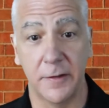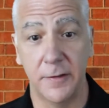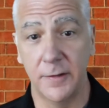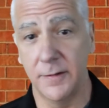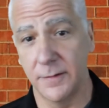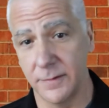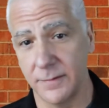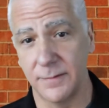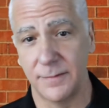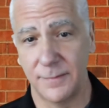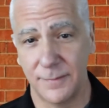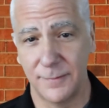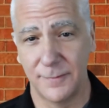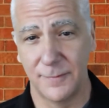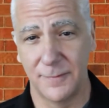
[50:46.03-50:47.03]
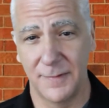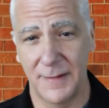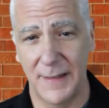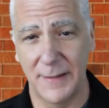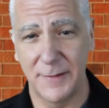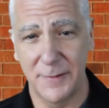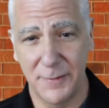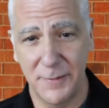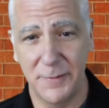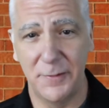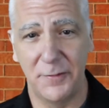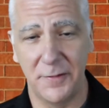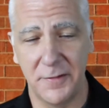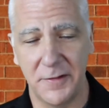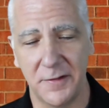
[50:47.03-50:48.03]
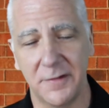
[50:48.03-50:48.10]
I could do ECG.